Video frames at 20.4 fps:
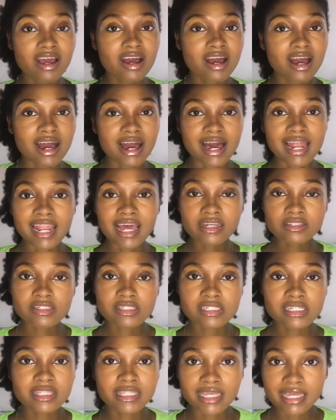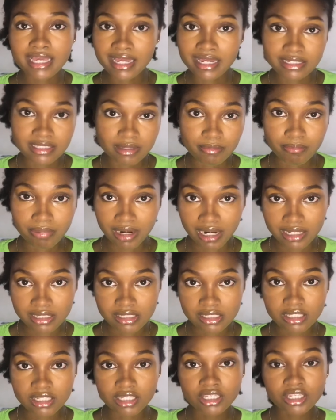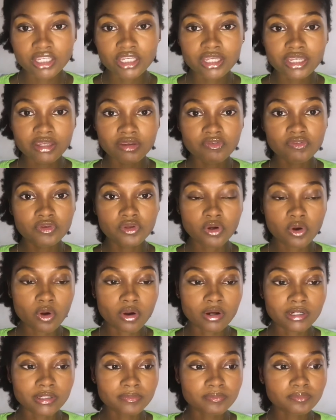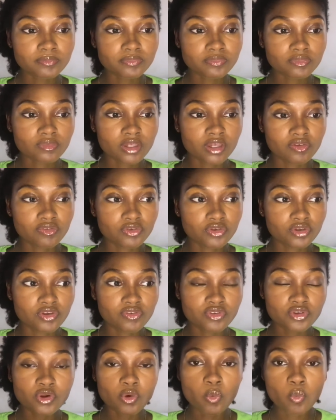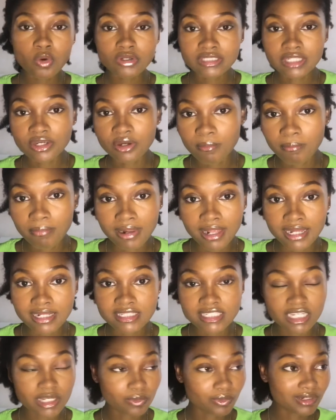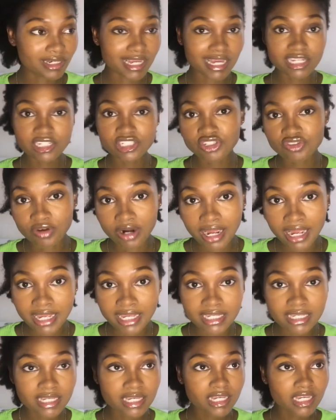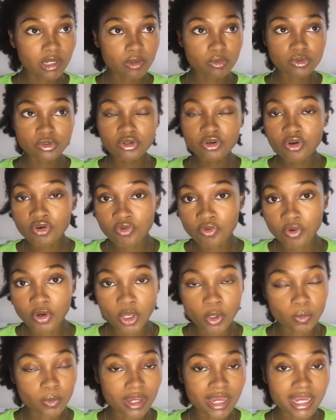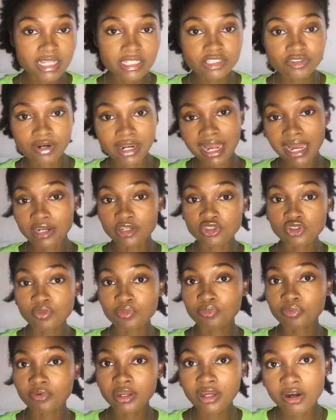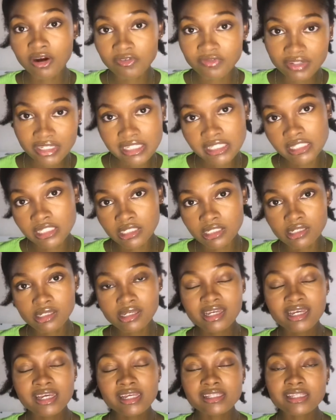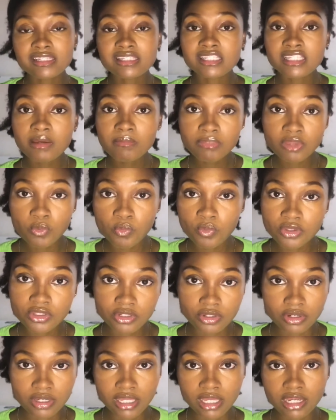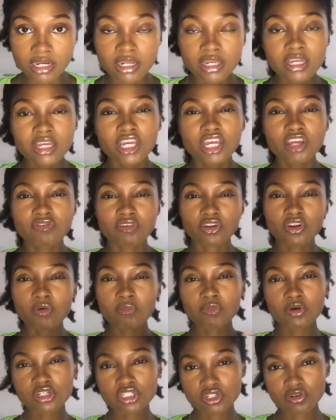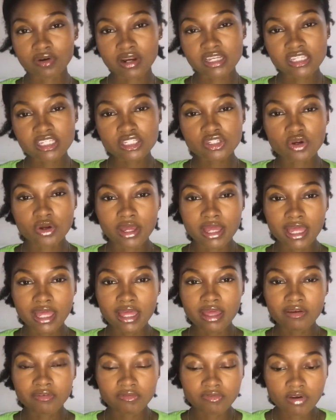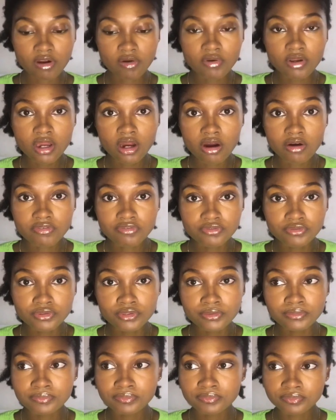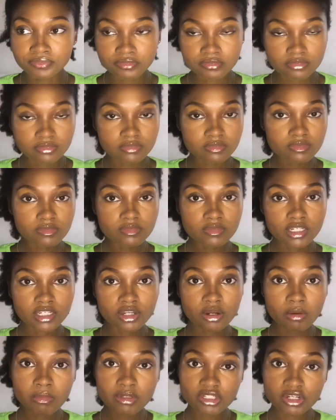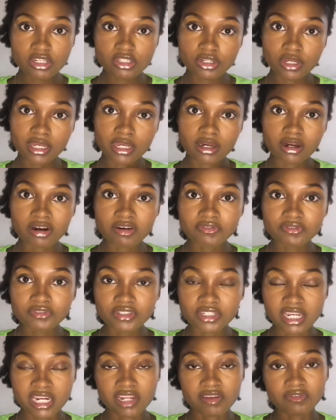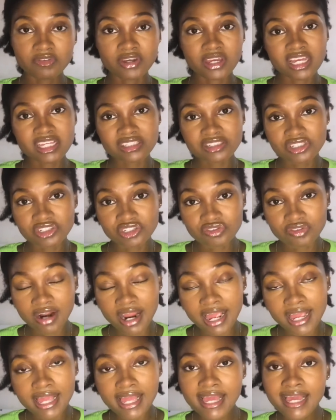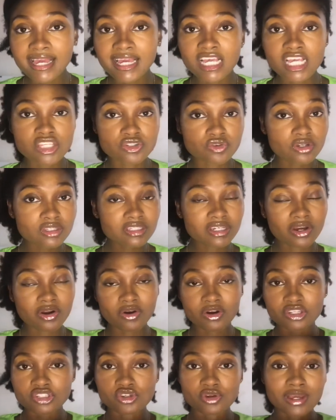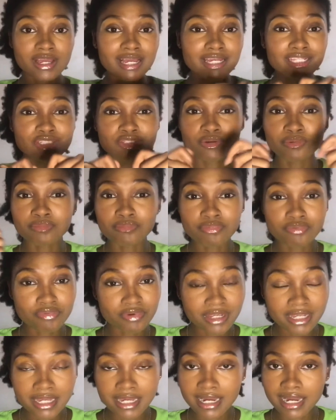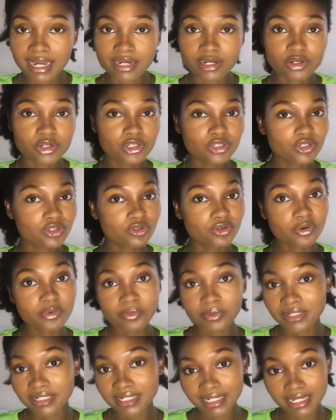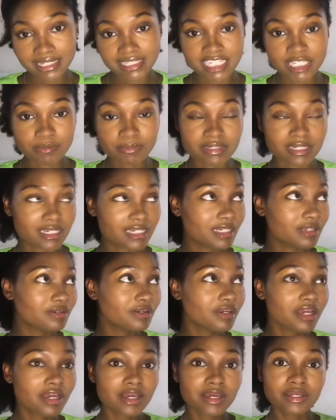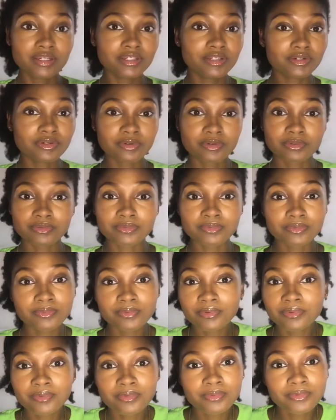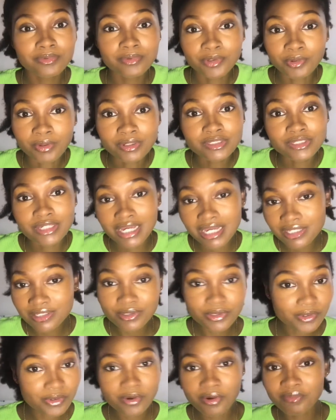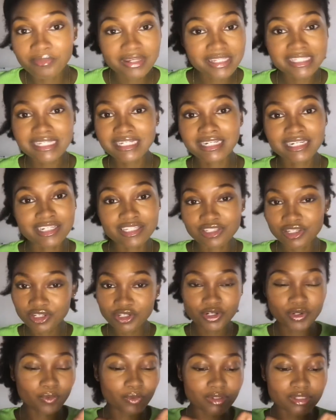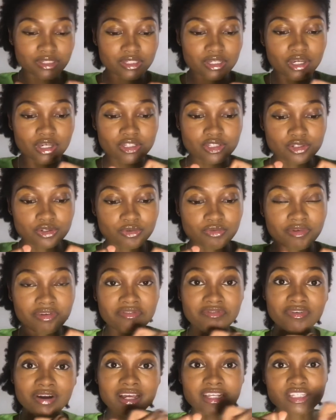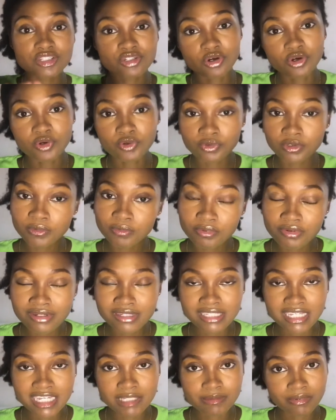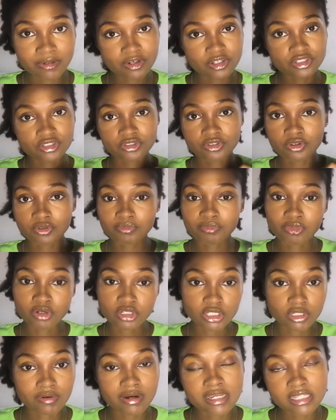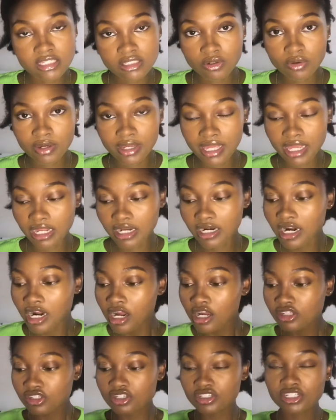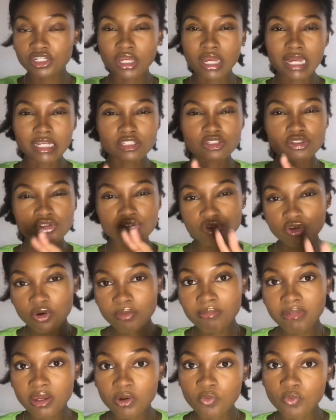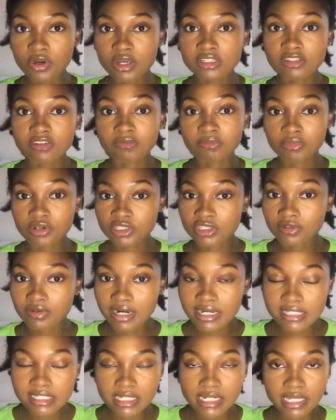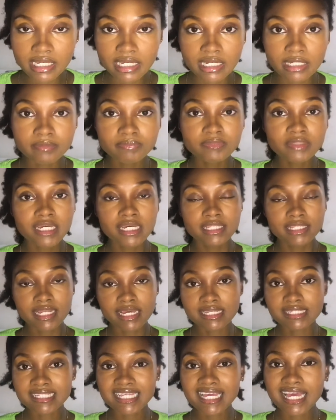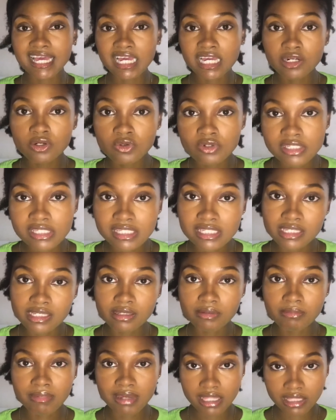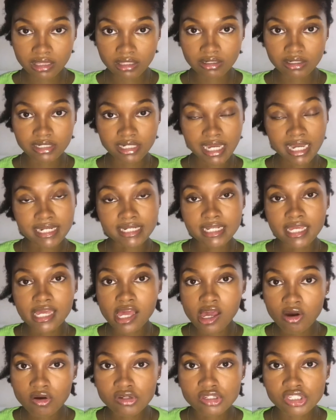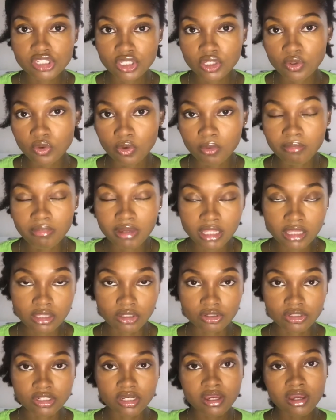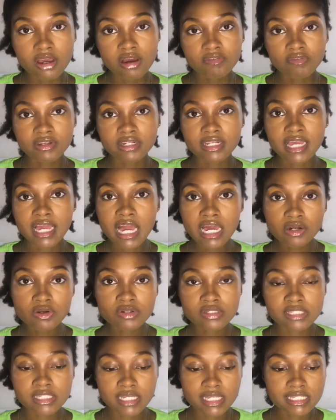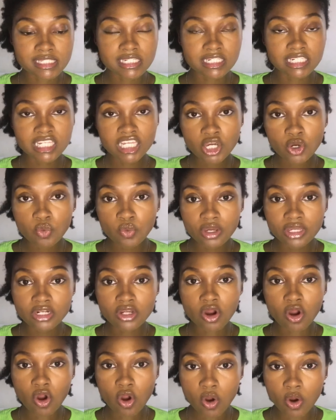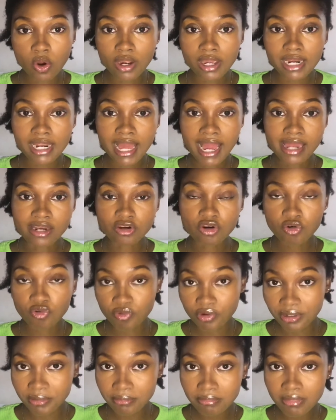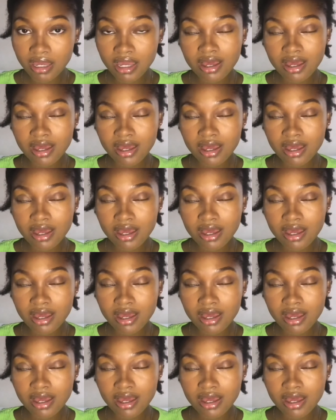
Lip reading: I like to see the hair as a plant. If you don't water your plant, it will get dry. It wouldn't grow. It will get dry and to break off easily. It's the same thing with your hair. If you're not moisturizing your hair very often, you're leaving your hair to dry, it's going to cause your hair to break, and you don't want that. Especially, you want your hair to grow basically, so you don't want to reverse your growth process because you're not moisturizing your hair. So there are two main ways of moisturizing hair. There's the LOC method and the LCO method. For the LOC is liquid, oil, and cream.